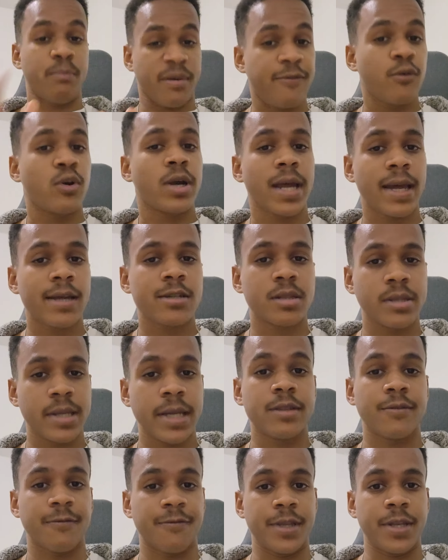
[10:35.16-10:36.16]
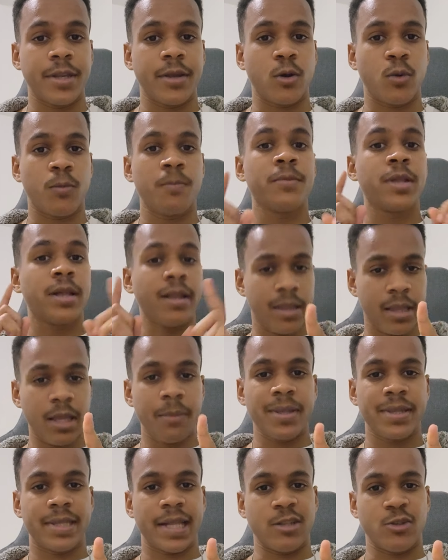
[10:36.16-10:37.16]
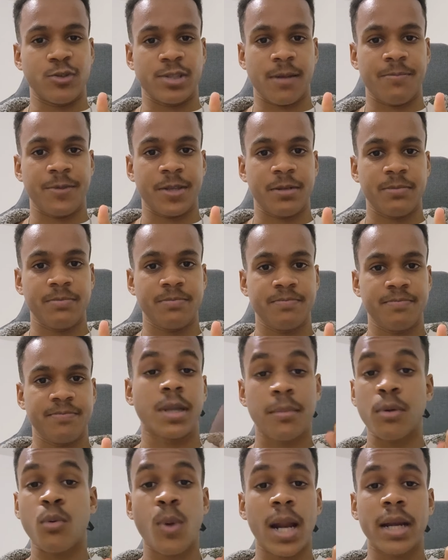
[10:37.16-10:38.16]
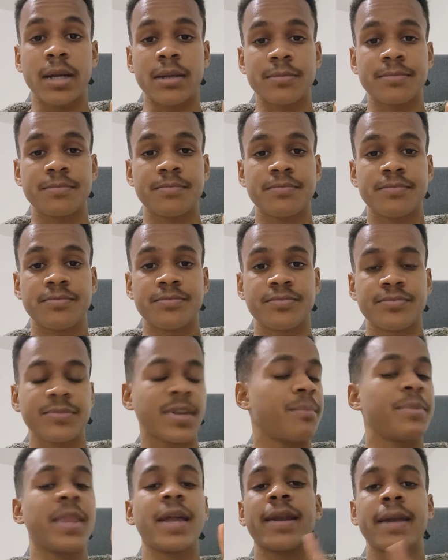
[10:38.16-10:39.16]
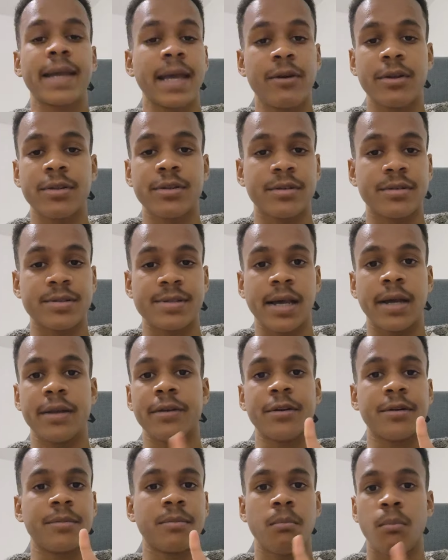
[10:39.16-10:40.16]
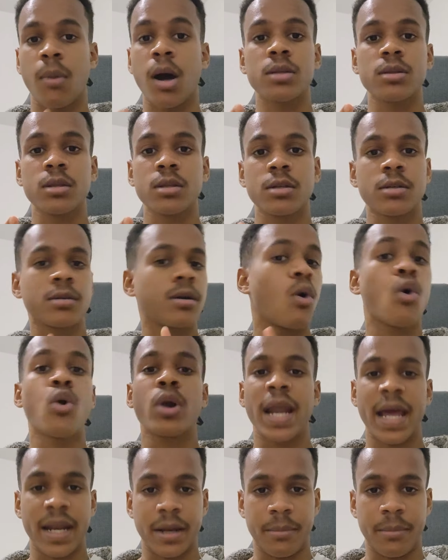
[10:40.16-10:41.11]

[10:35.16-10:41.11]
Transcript: Before I actually end the video, let me tell you something. Number 1, I'm not a character designer, modeler, or